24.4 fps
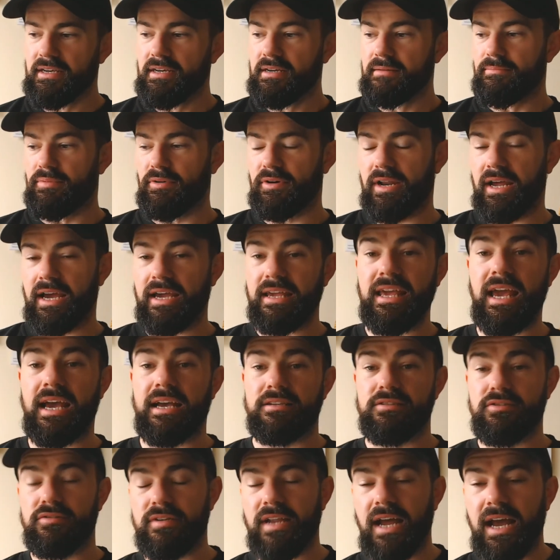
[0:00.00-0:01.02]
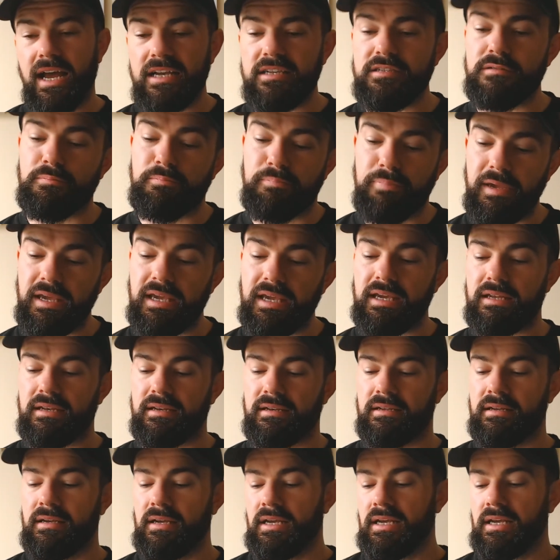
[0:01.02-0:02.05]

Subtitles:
But yeah, so that has been